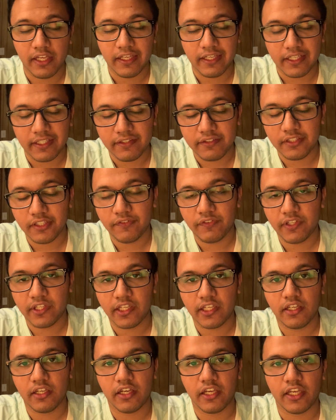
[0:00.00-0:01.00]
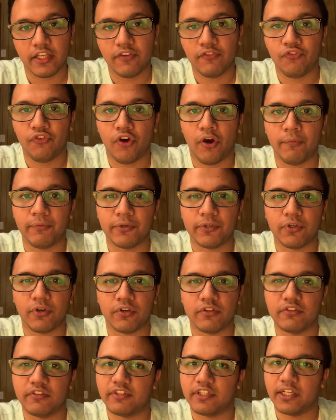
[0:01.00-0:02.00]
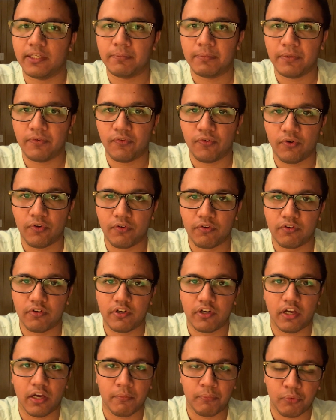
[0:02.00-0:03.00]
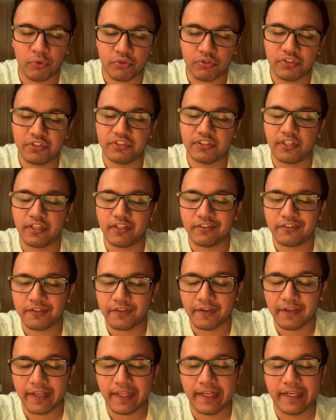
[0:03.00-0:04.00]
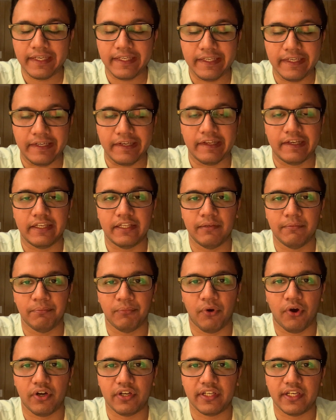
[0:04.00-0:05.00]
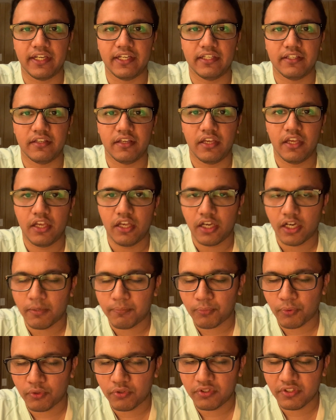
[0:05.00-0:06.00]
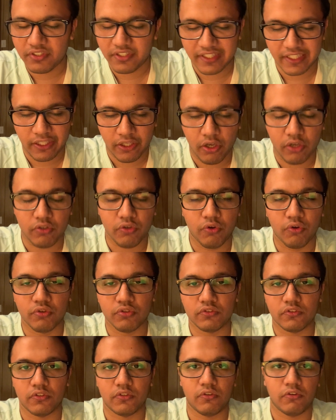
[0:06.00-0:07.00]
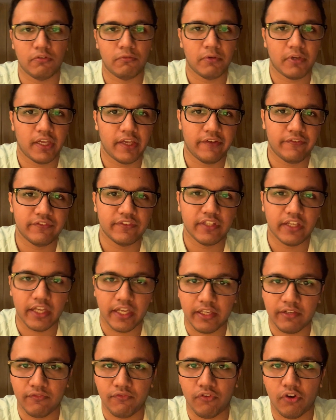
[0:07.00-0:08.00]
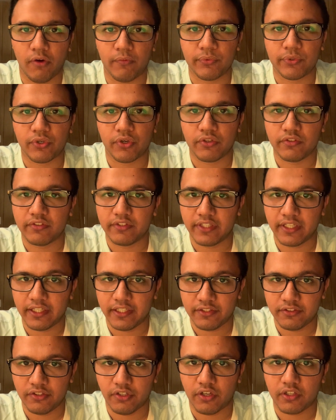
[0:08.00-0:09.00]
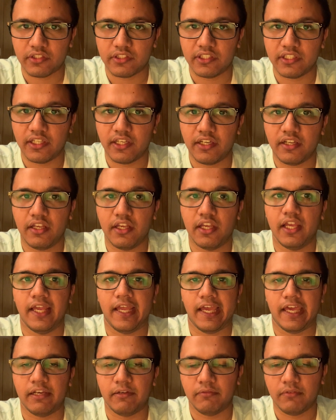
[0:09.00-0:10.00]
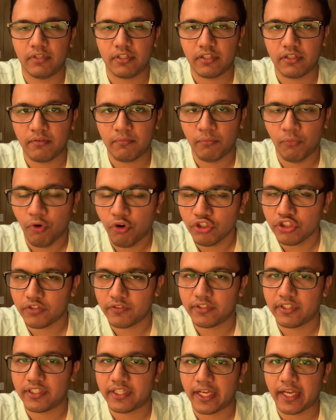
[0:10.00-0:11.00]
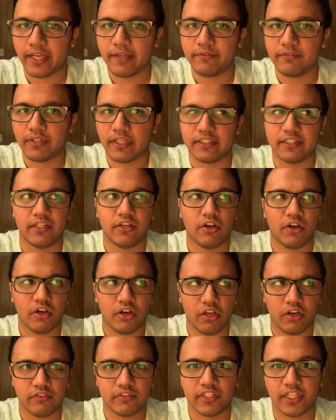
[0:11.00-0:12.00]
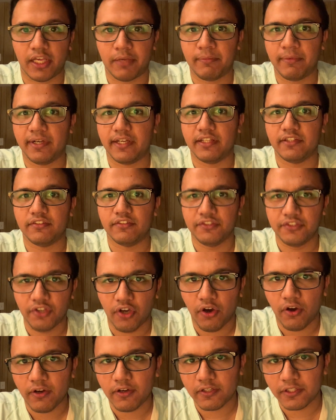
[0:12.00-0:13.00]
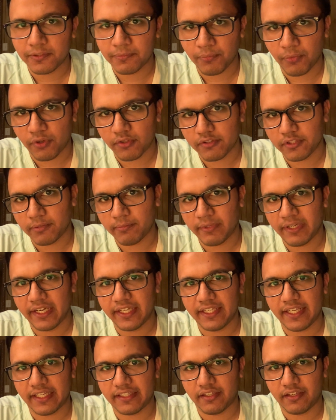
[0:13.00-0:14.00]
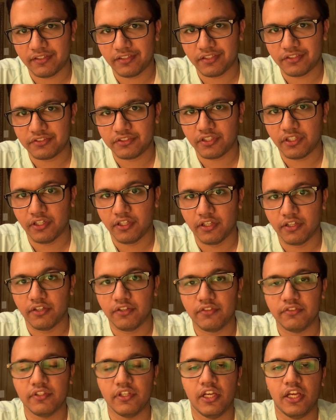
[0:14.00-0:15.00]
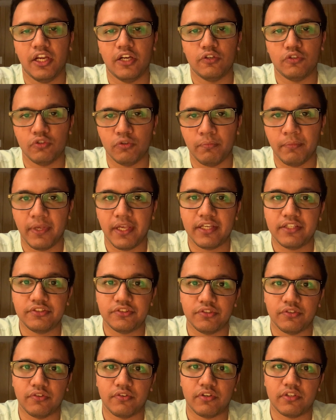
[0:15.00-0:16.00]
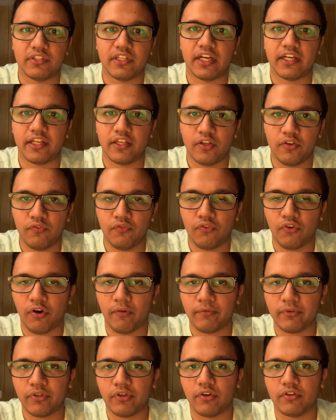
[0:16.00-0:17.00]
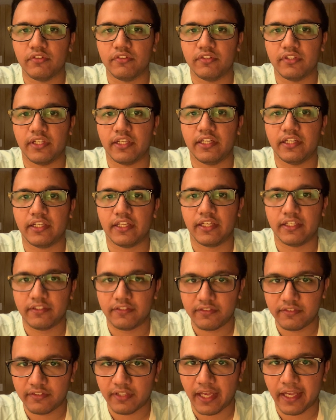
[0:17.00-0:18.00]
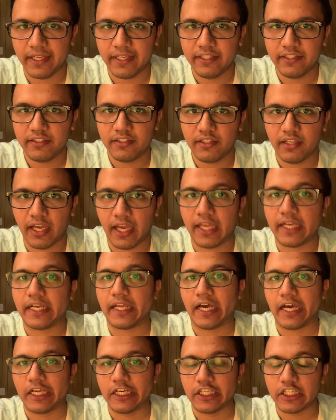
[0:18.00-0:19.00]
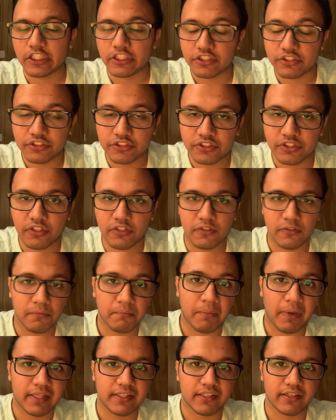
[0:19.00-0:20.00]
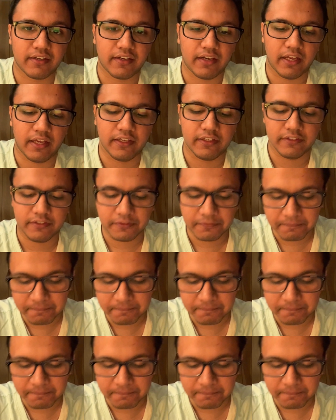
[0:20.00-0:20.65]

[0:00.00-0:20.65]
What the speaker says: receiving informed consent before a procedure is really, really important. A procedure cannot go through if the informed consent is not there. And most of the times, I think all of the time, it is your responsibility as a registered nurse to make sure that informed consent is signed and understood by the client.